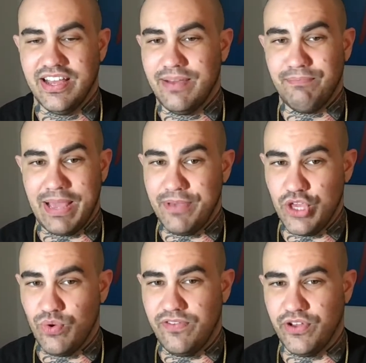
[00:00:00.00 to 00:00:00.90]
Maybe
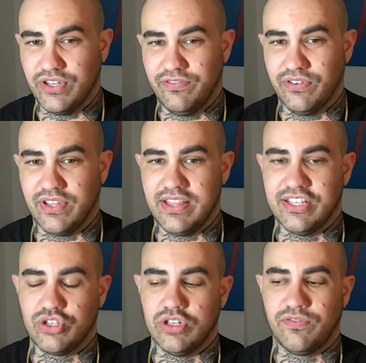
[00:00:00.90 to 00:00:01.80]
you would feel differently.
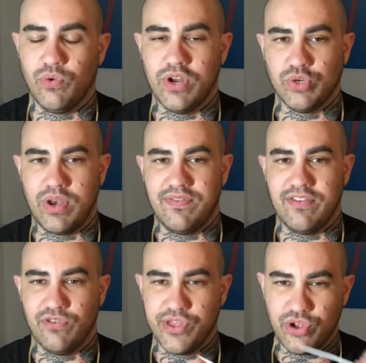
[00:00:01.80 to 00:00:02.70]
This goes for $125
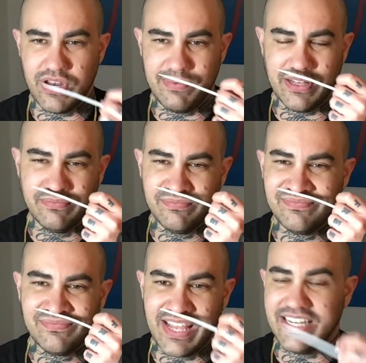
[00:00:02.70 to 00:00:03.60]
for a 30 mil.
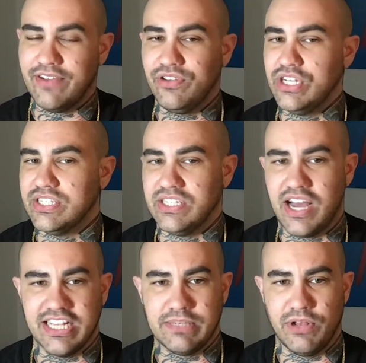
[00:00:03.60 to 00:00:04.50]
It definitely does
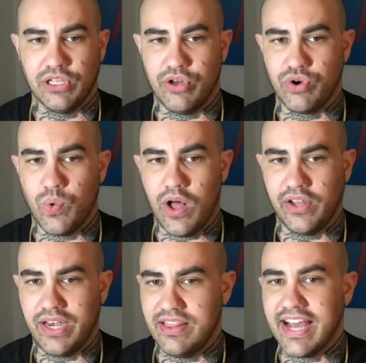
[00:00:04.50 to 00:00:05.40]
not smell low
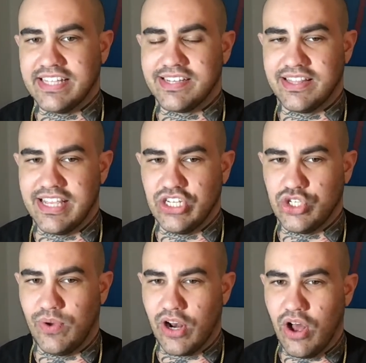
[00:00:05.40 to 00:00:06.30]
quality. That's not the
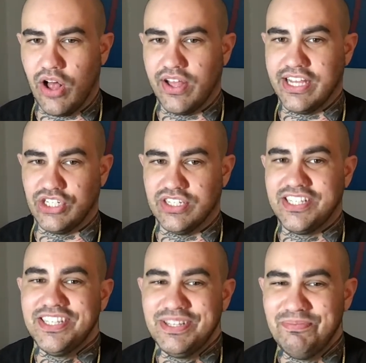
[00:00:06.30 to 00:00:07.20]
issue at all. It
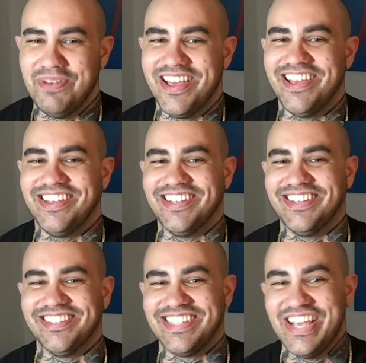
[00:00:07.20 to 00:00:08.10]
just
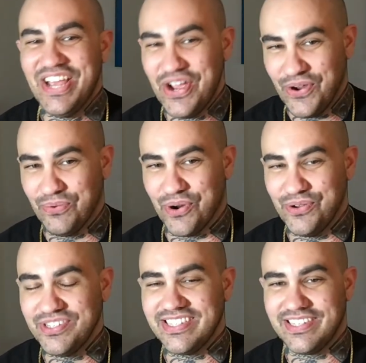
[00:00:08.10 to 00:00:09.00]
smells
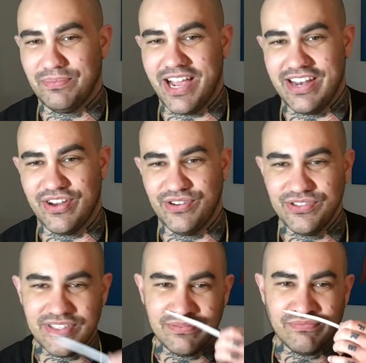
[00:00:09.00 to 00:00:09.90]
gross to my nose.